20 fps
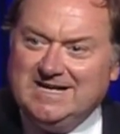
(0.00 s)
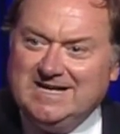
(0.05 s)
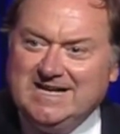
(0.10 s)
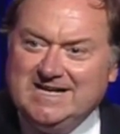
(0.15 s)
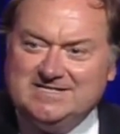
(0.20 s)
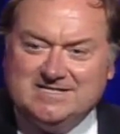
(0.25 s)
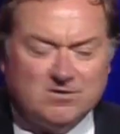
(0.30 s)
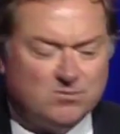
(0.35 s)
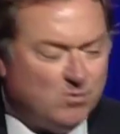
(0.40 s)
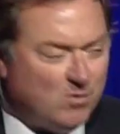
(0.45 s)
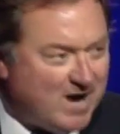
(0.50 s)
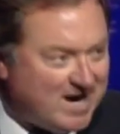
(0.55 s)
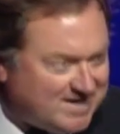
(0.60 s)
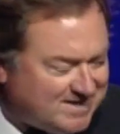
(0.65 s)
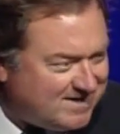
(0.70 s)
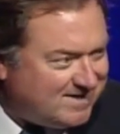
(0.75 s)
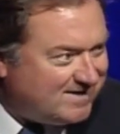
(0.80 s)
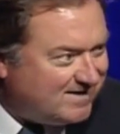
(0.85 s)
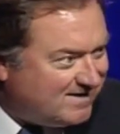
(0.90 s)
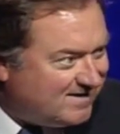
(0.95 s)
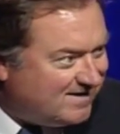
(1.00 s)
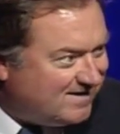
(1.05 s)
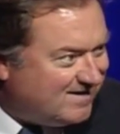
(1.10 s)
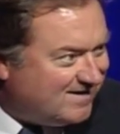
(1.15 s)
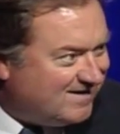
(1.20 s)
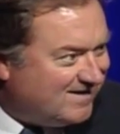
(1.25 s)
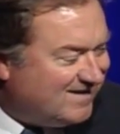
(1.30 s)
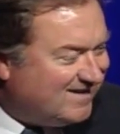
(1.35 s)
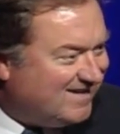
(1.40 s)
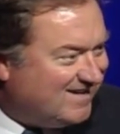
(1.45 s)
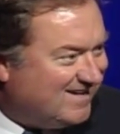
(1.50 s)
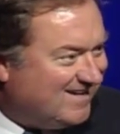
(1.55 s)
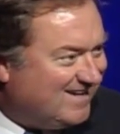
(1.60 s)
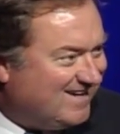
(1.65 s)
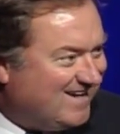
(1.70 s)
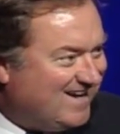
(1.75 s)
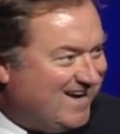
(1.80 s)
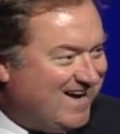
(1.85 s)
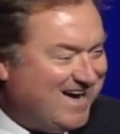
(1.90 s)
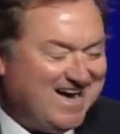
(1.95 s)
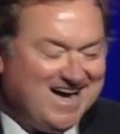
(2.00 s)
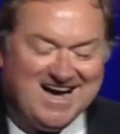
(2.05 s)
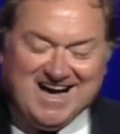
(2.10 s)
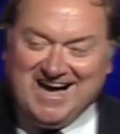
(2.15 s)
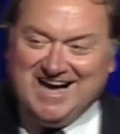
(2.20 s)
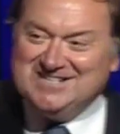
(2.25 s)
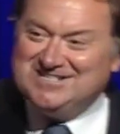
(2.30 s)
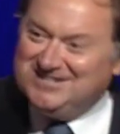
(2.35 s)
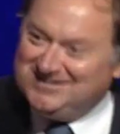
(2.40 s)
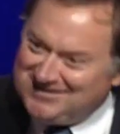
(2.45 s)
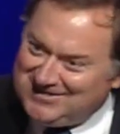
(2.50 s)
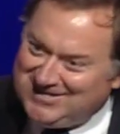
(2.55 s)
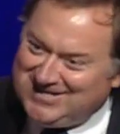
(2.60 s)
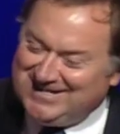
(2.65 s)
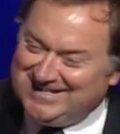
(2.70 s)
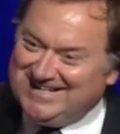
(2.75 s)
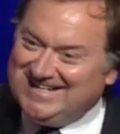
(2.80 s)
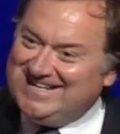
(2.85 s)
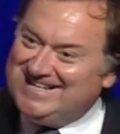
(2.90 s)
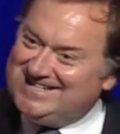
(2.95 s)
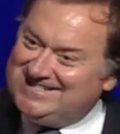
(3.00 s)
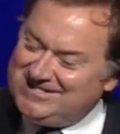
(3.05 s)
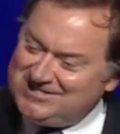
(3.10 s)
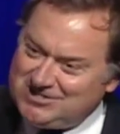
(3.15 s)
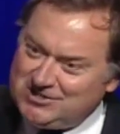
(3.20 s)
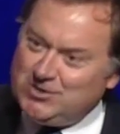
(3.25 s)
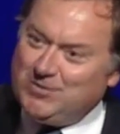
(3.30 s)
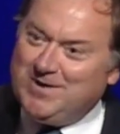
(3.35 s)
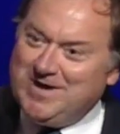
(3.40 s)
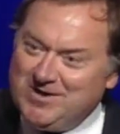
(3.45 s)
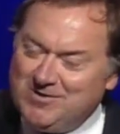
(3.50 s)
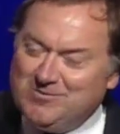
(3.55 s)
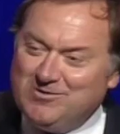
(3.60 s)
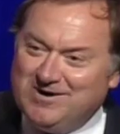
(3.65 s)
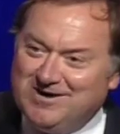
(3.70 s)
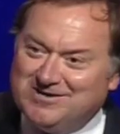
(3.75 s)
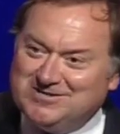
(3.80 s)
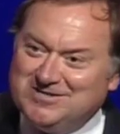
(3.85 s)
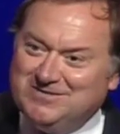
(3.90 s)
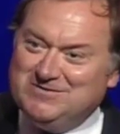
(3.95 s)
He said, what? I said, this is the way it works.